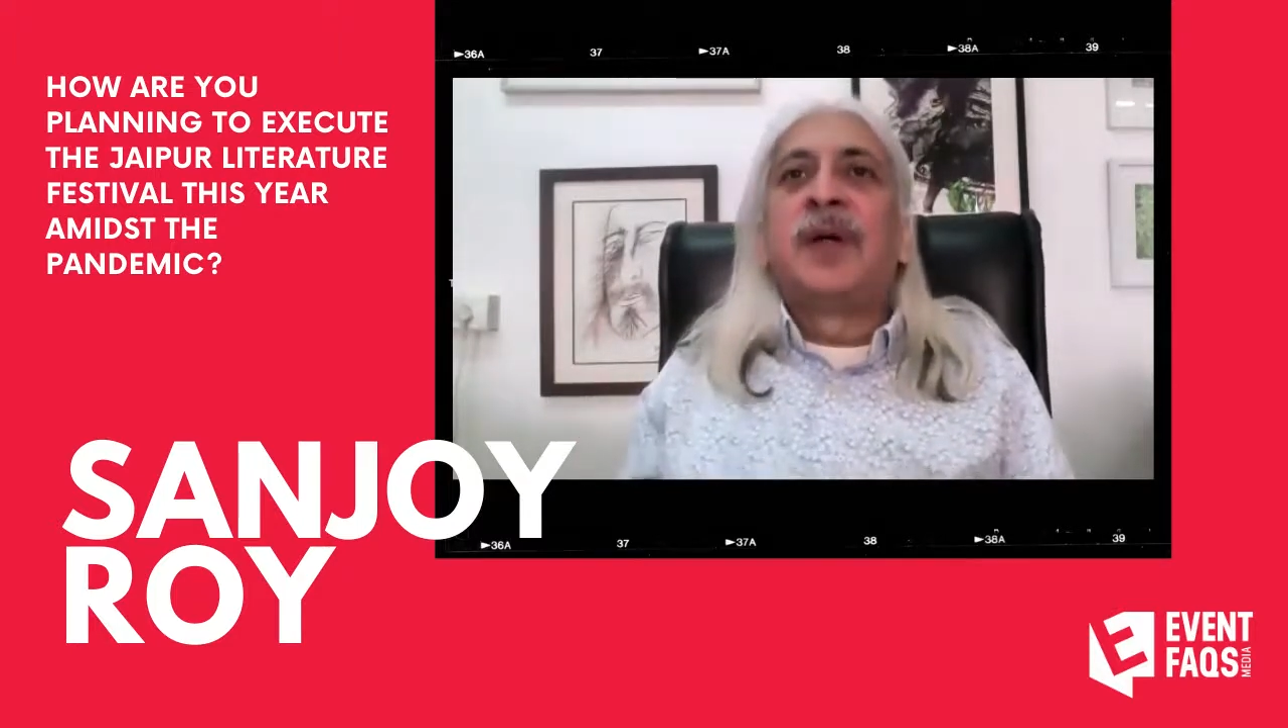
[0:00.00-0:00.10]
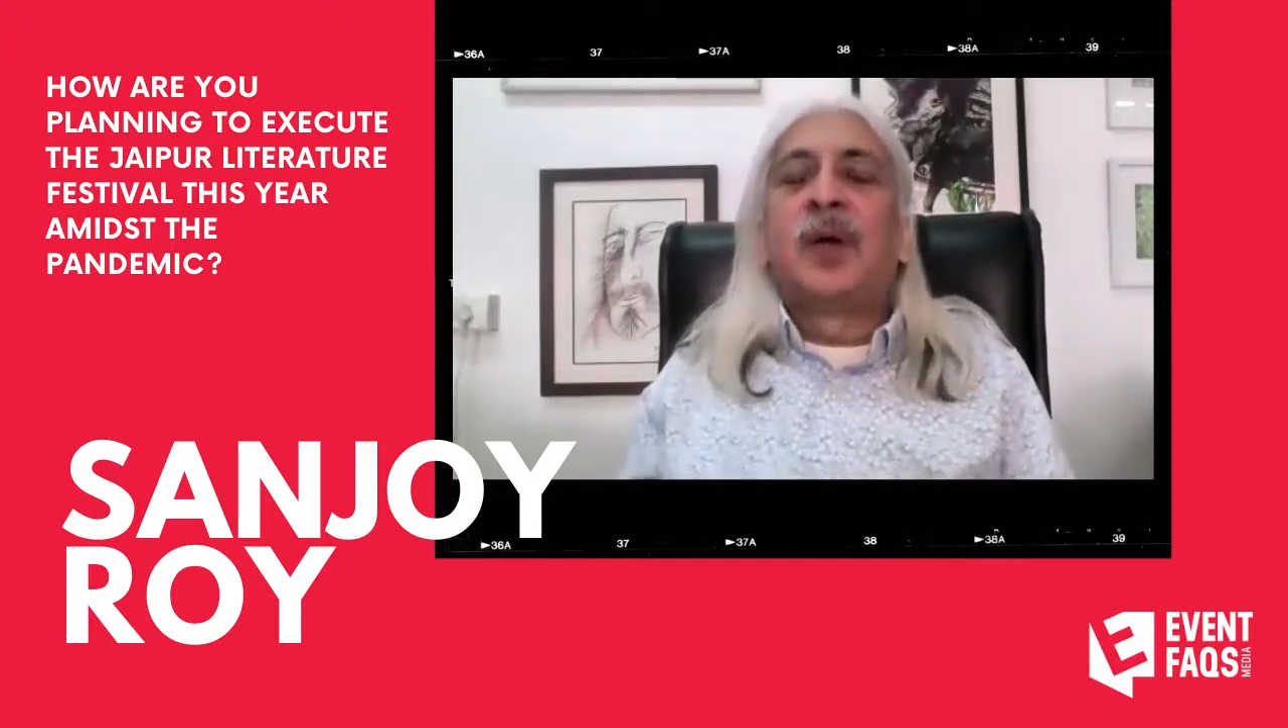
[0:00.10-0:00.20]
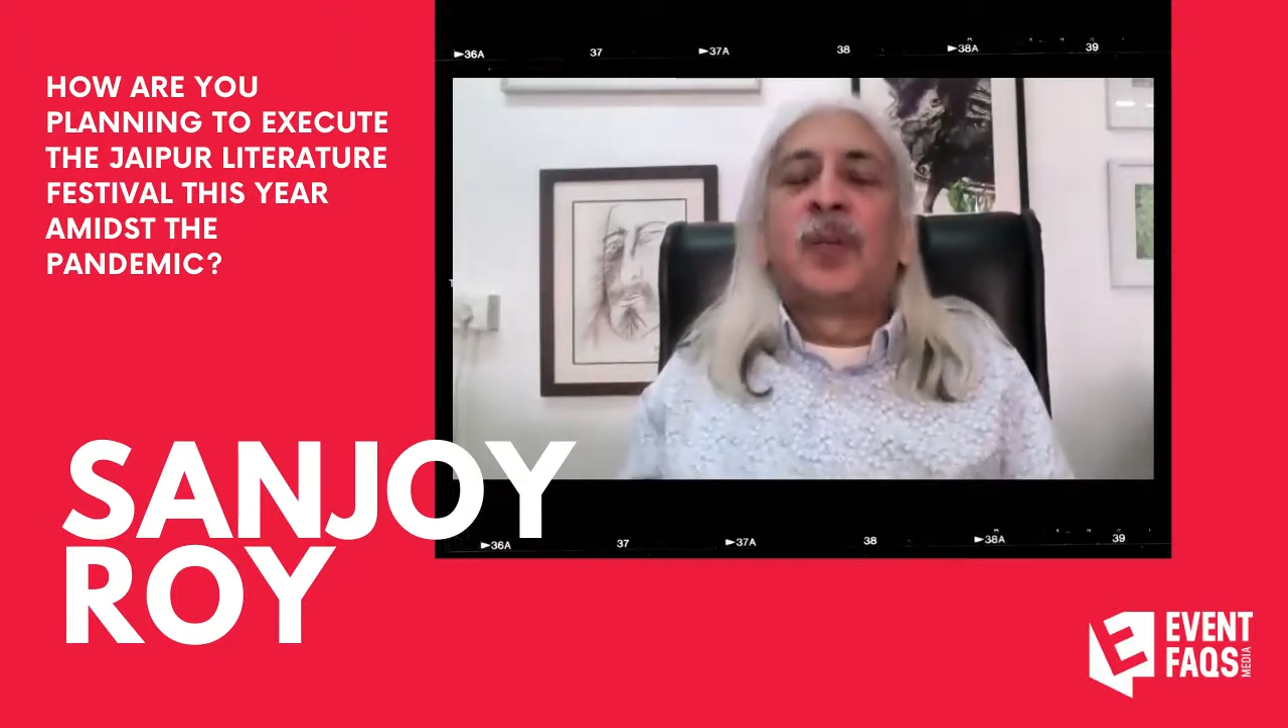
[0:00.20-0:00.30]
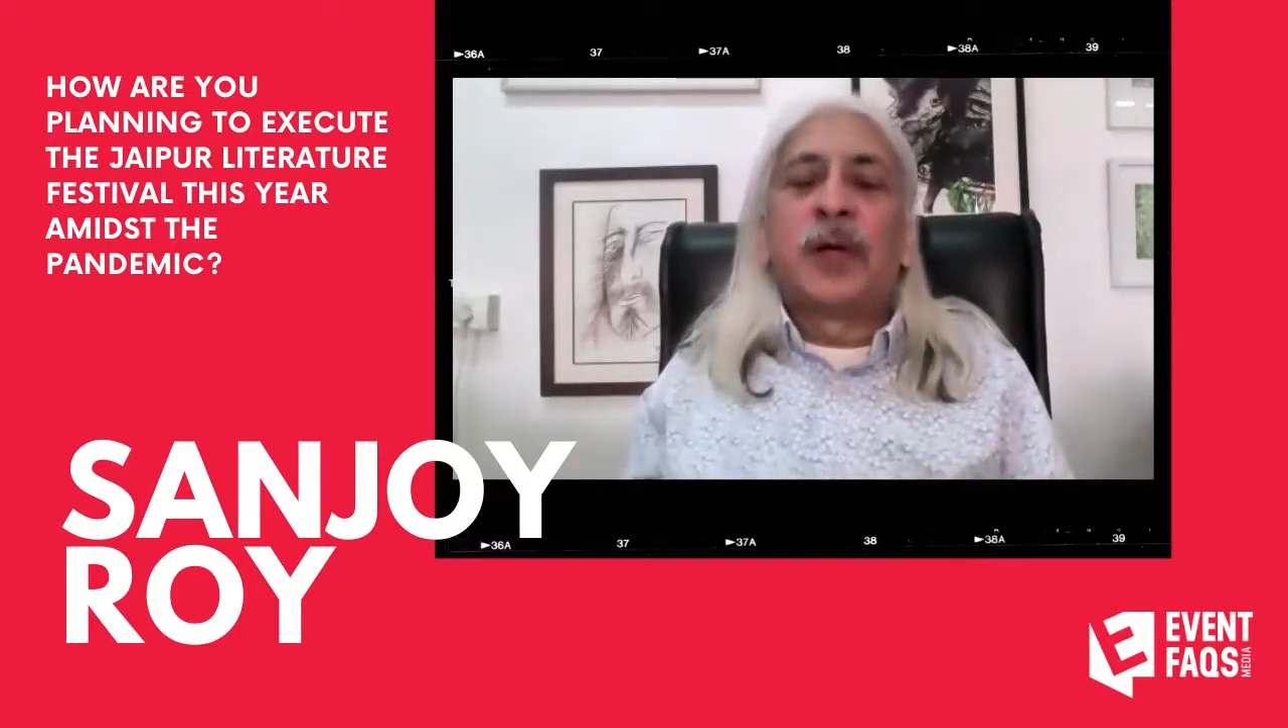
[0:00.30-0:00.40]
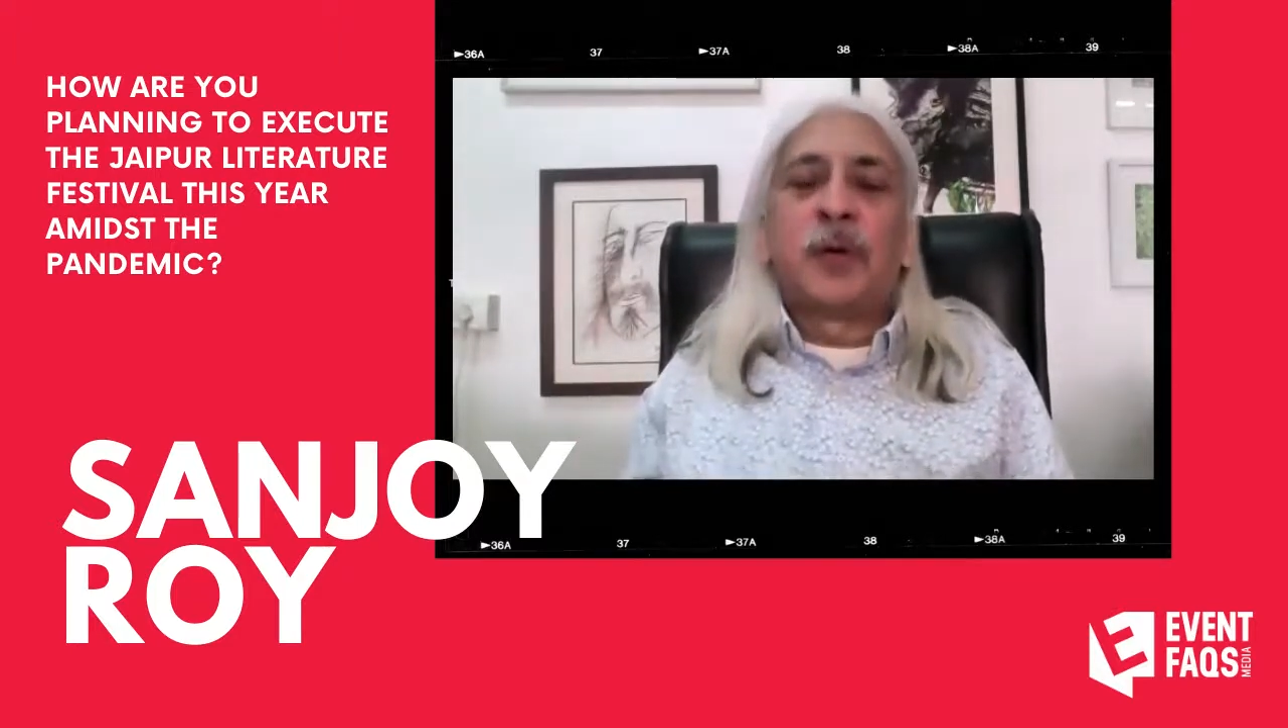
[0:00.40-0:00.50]

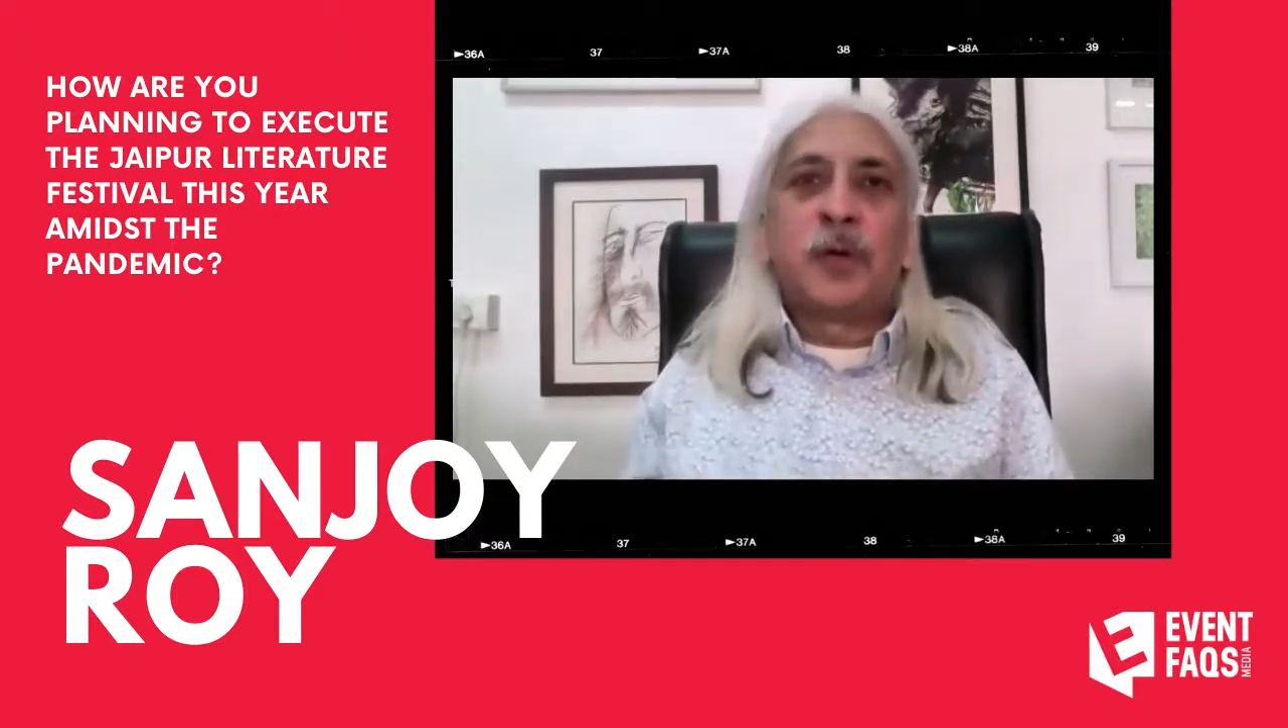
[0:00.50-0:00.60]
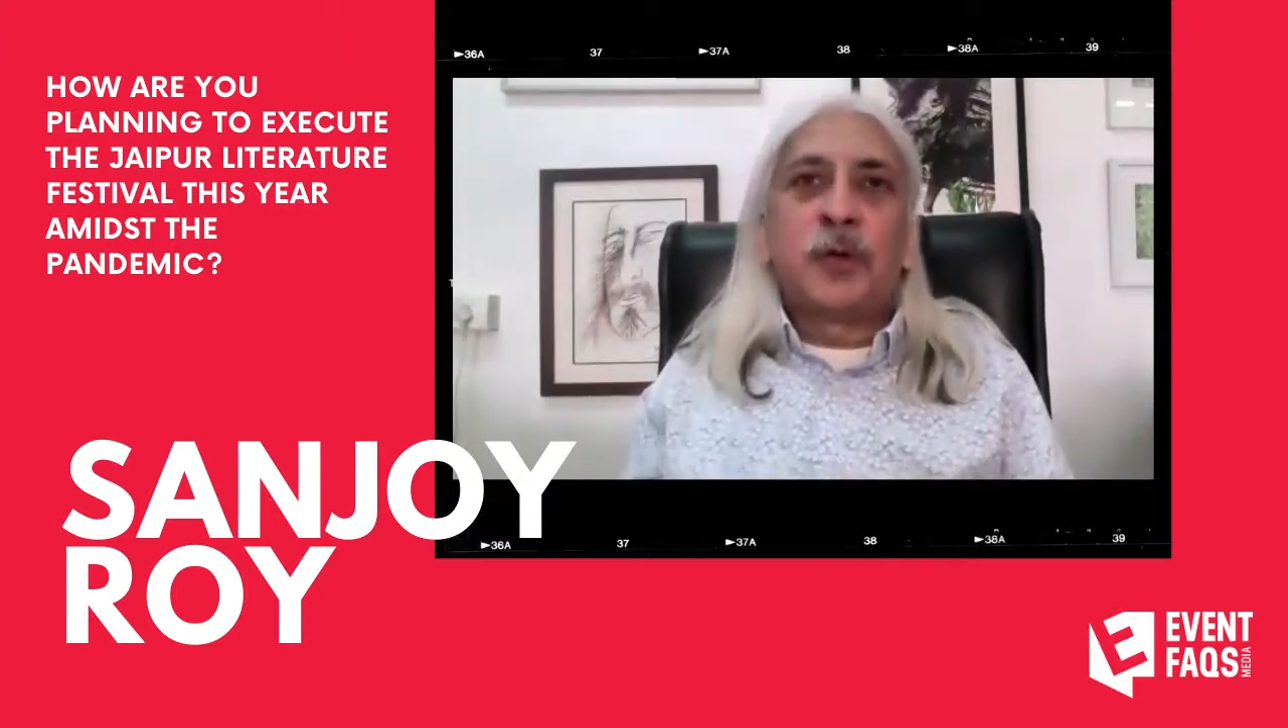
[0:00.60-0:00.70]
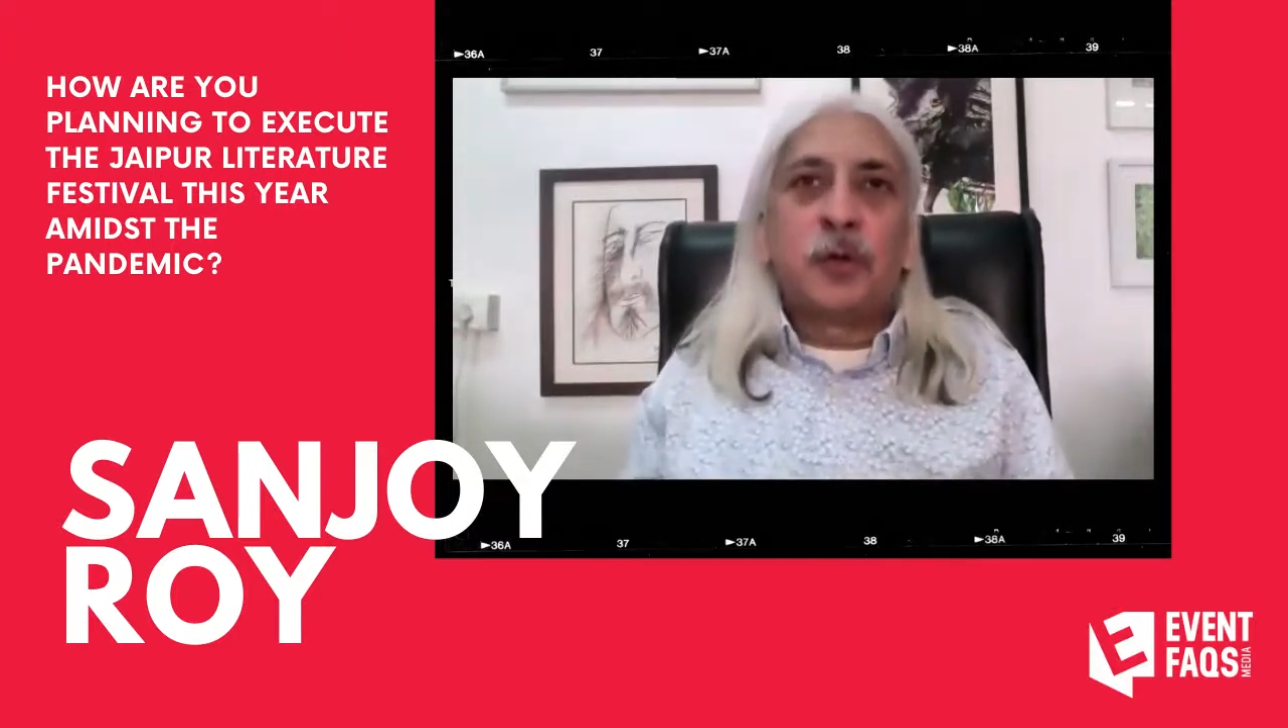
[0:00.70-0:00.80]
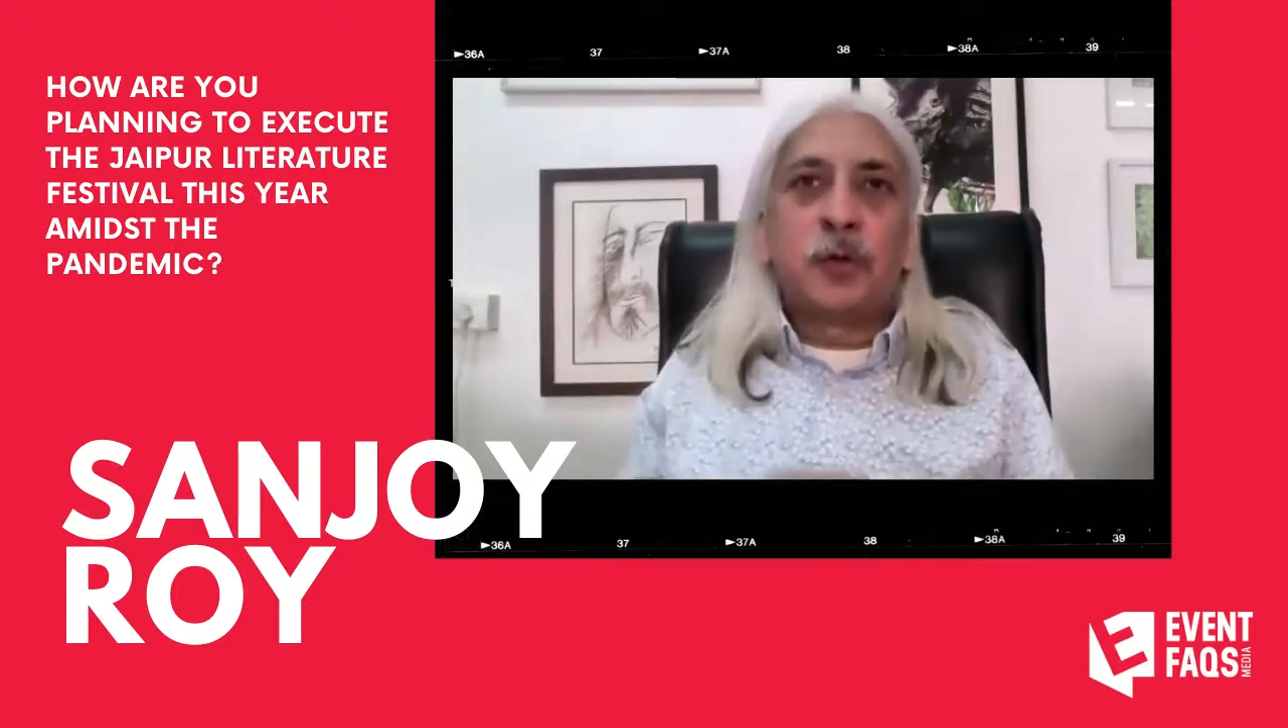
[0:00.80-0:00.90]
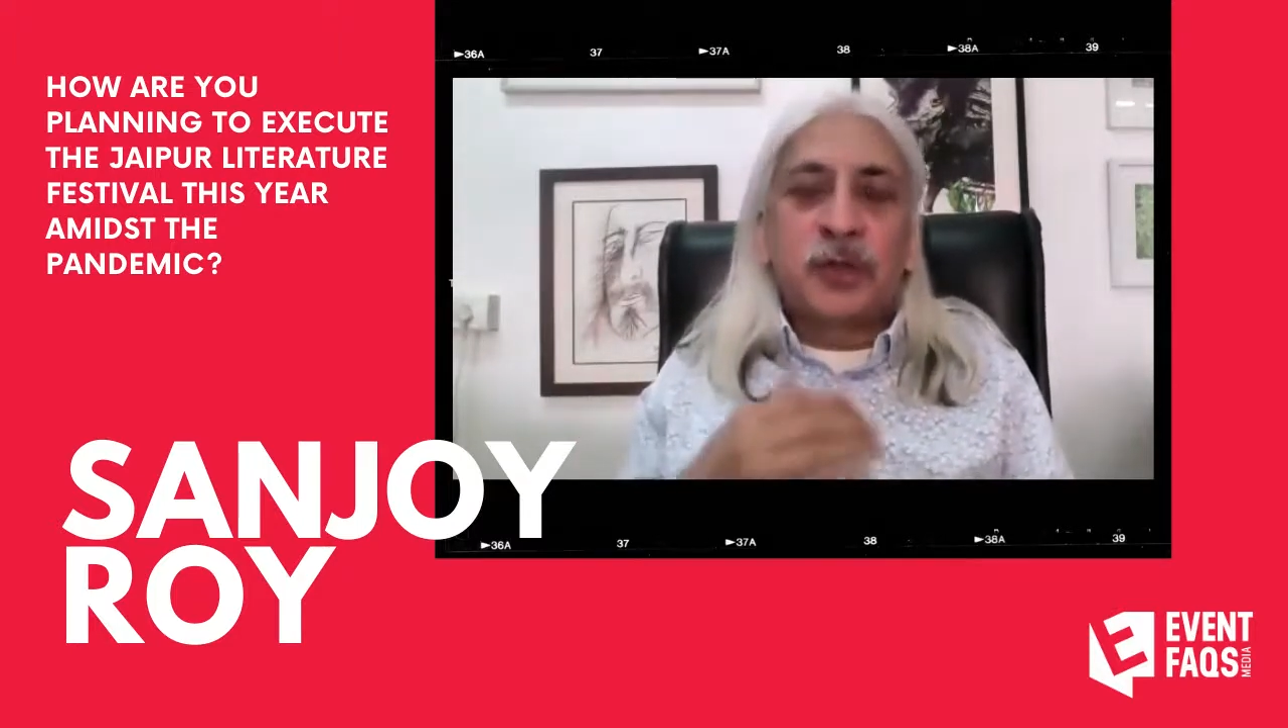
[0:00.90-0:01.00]
we're going
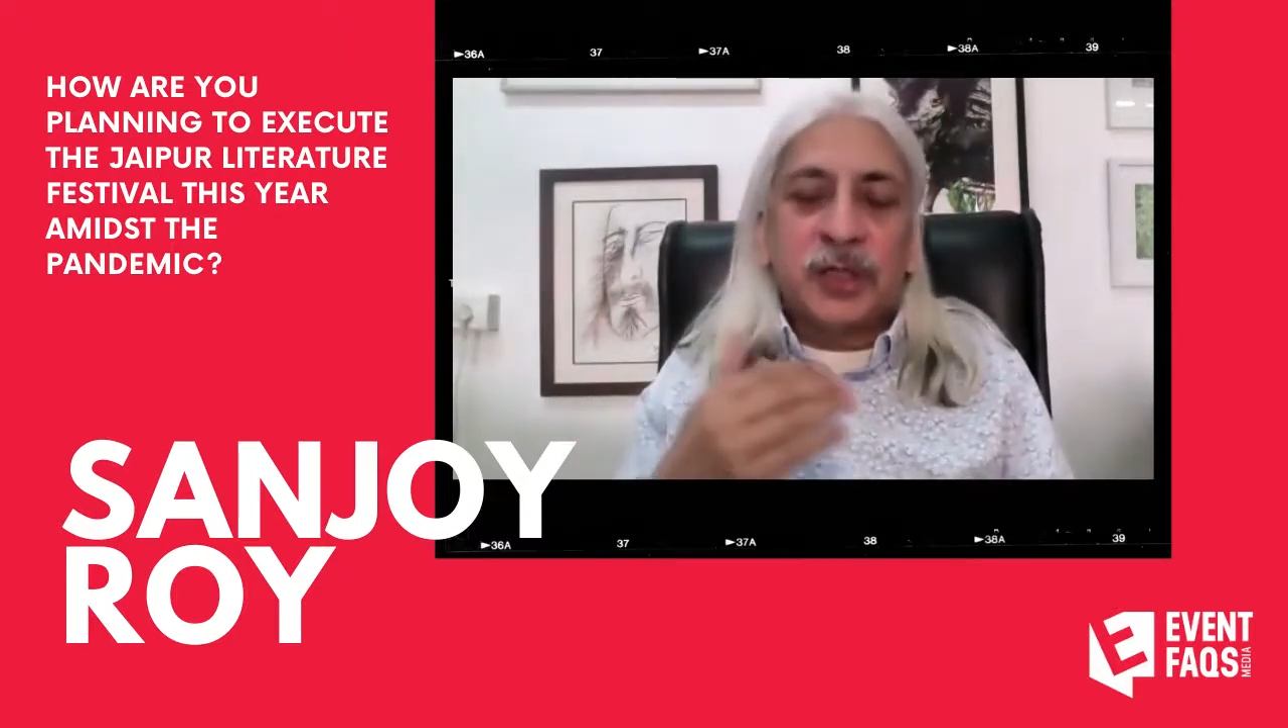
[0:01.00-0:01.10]
to do